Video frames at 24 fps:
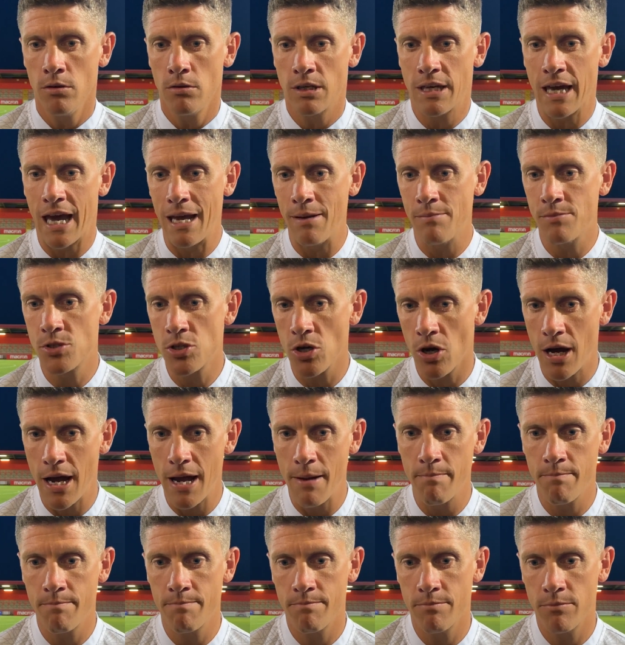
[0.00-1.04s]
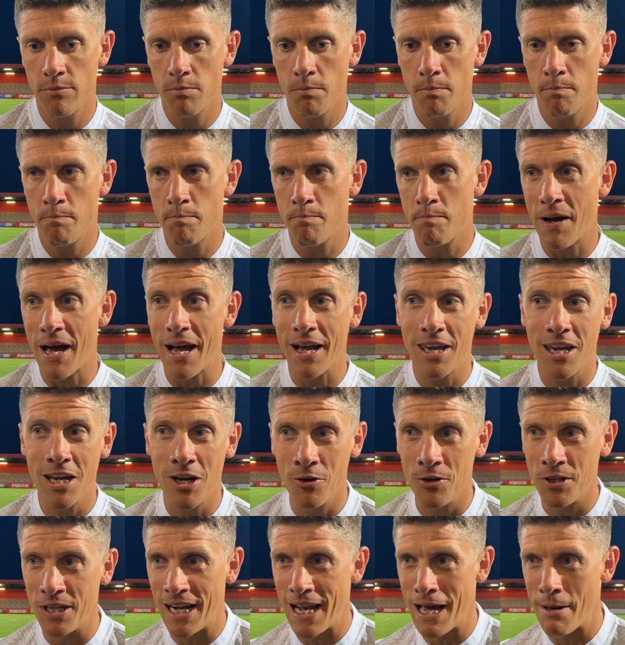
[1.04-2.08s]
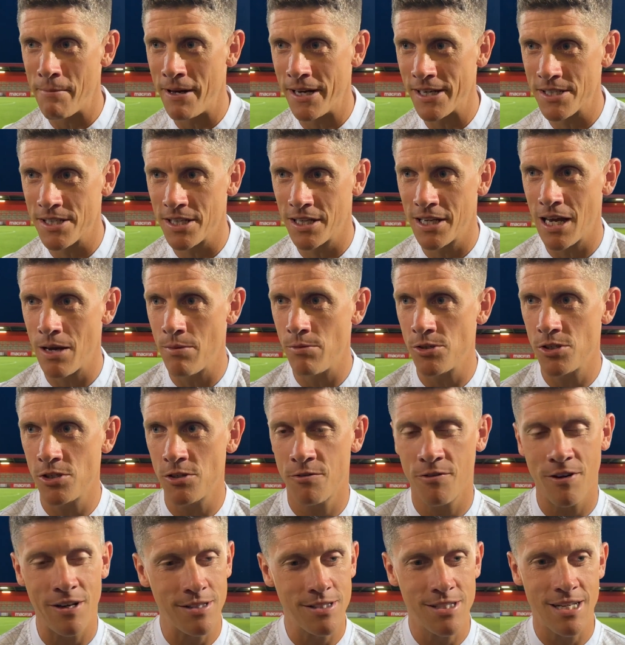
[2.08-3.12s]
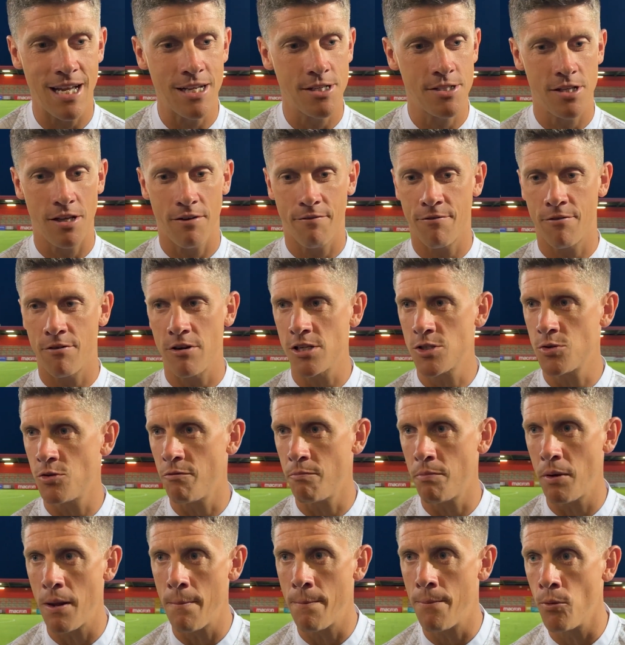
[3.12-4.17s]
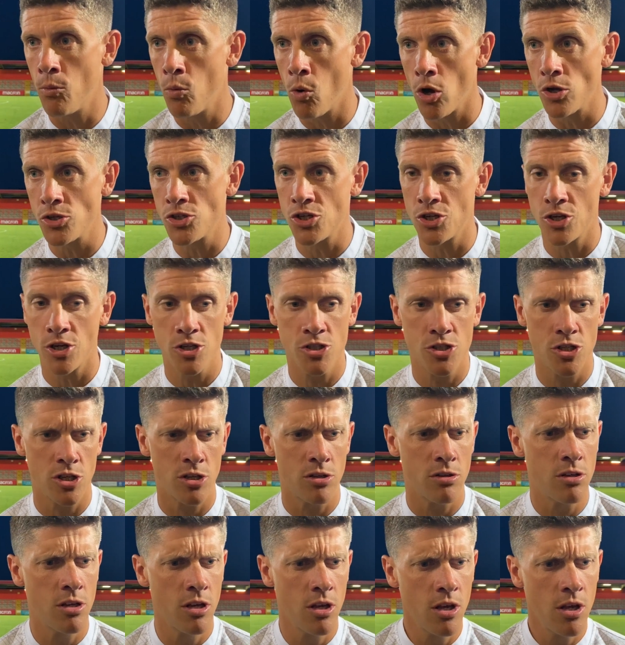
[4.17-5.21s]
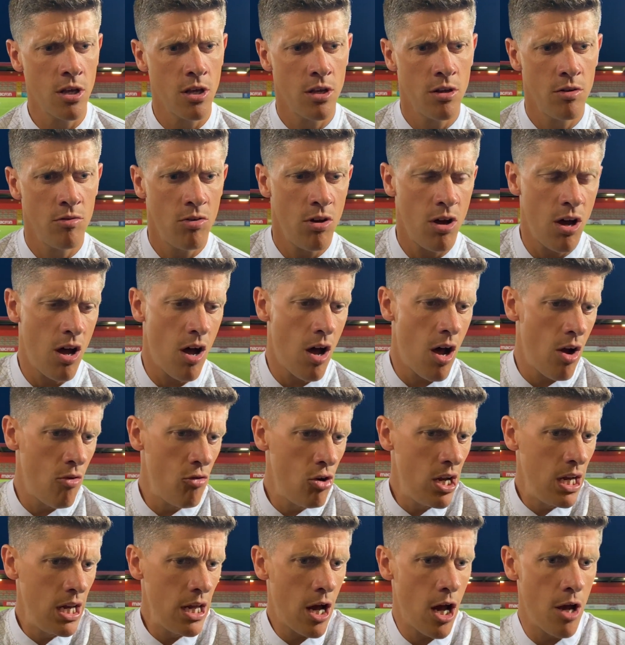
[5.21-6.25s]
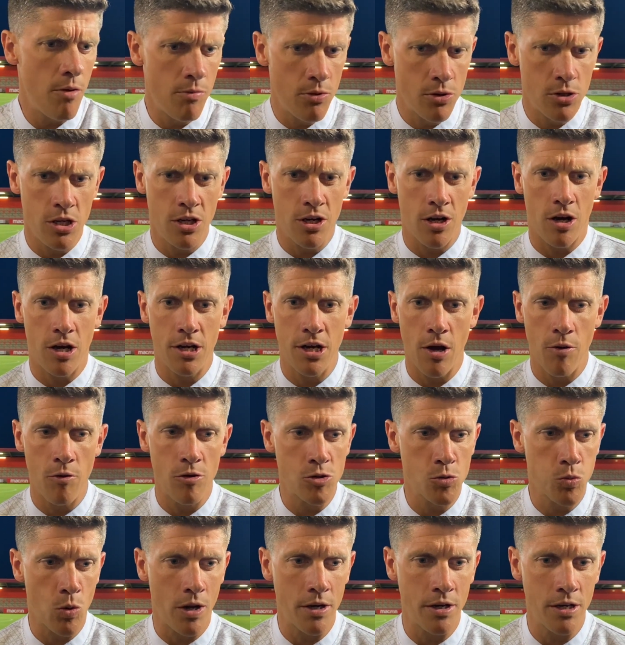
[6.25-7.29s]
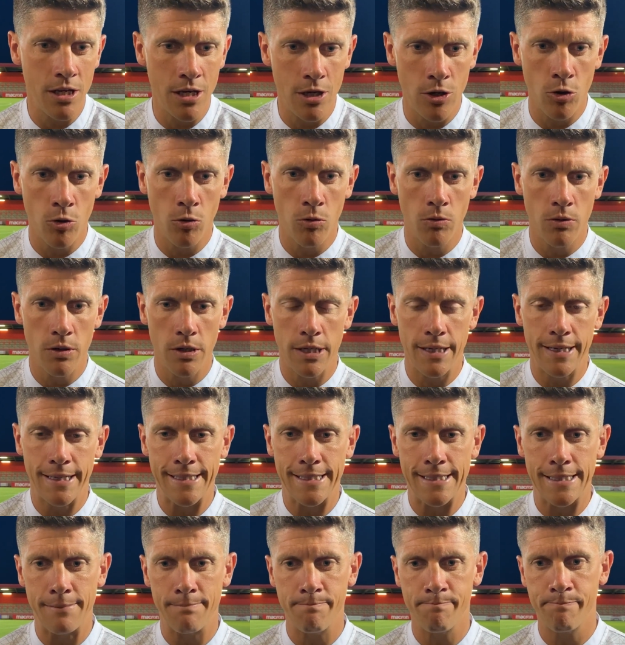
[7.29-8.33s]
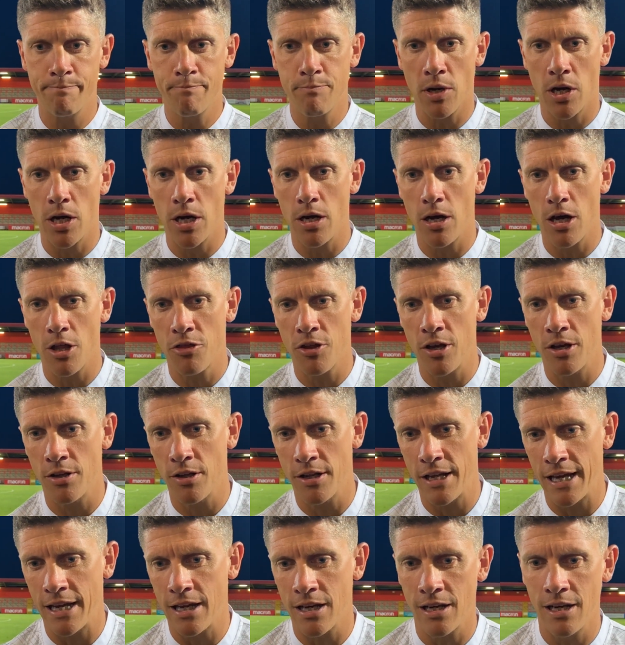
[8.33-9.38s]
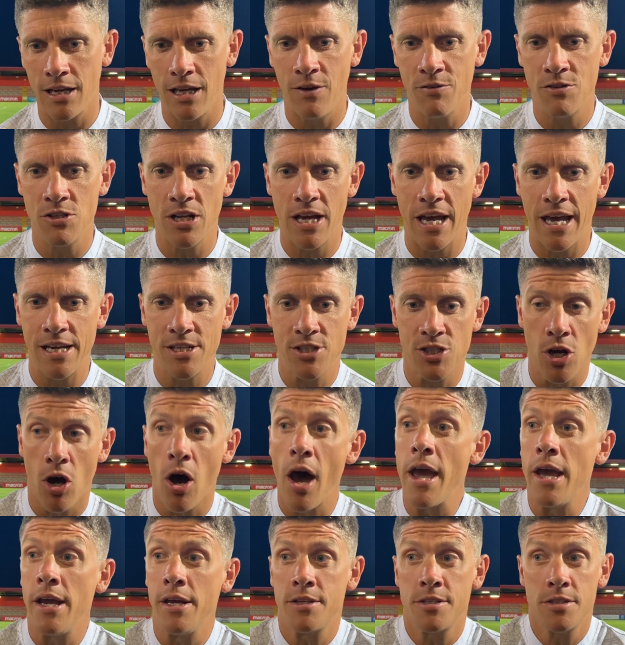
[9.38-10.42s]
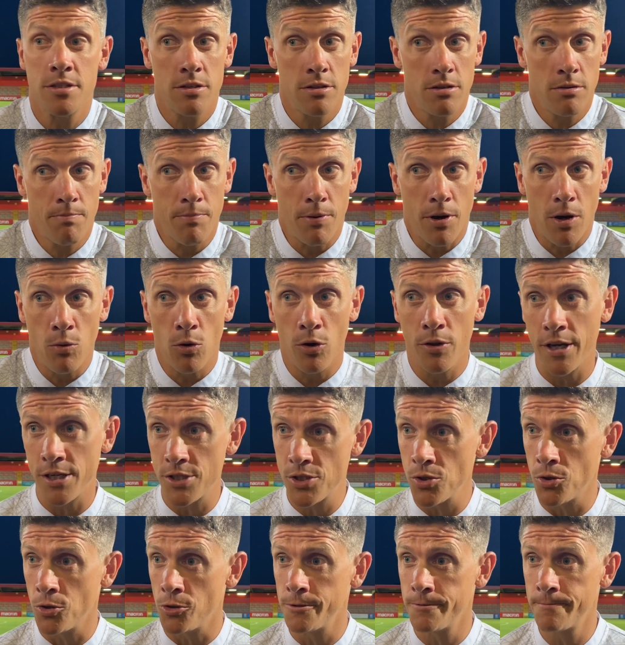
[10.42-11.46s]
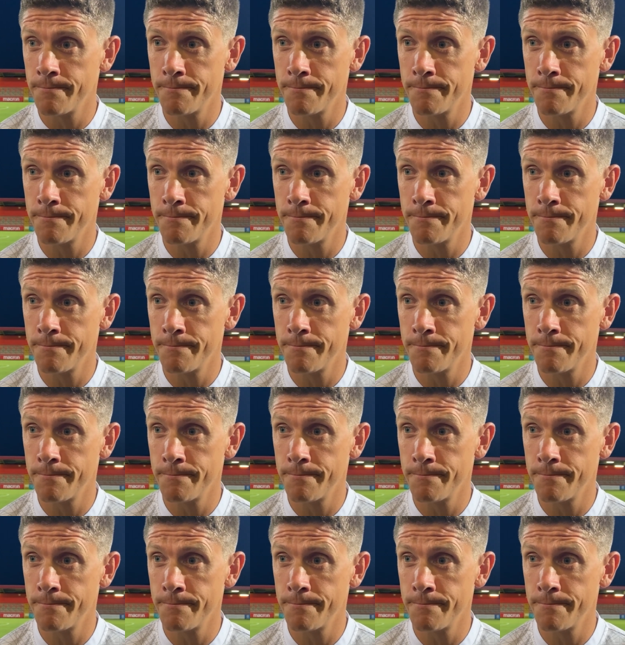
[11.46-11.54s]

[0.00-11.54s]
game time back here at the Lamex again, which is fantastic for us with people watching us. And I, I really hope, you know, I know it was 1 0, um, but I think that they can leave today excited by what they saw.